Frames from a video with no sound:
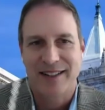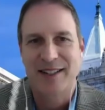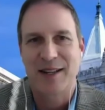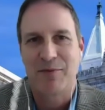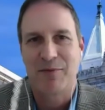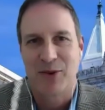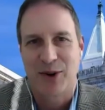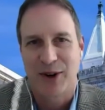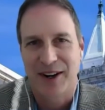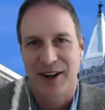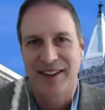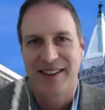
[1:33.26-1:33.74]

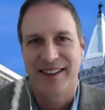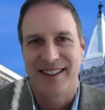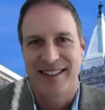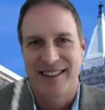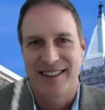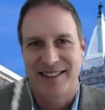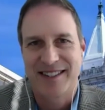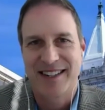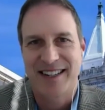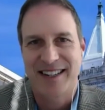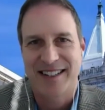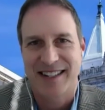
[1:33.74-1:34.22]
somewhere in
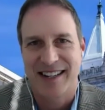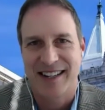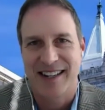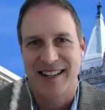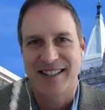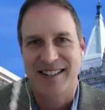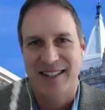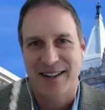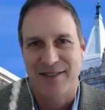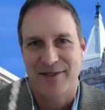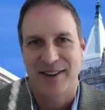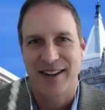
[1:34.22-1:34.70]
the sixty
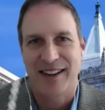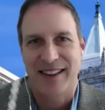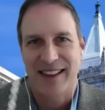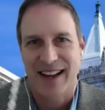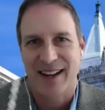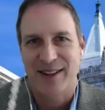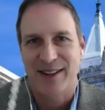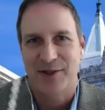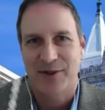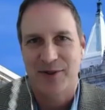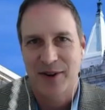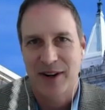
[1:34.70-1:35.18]
to seventy
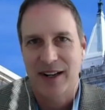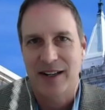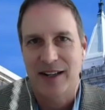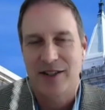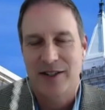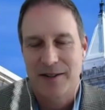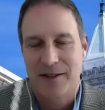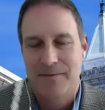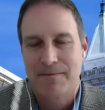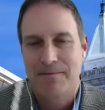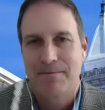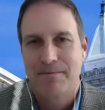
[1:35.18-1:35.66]
thousand range.